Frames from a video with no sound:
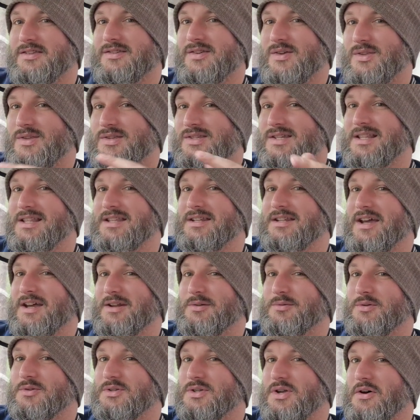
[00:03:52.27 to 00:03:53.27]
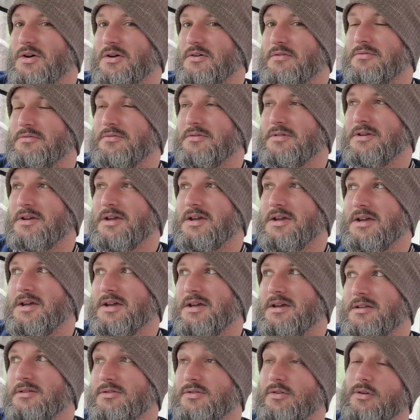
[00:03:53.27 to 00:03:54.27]
till the cylinder head was off.
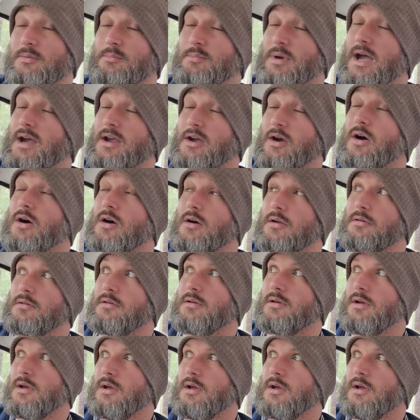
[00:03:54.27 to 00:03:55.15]
Sorry, back on.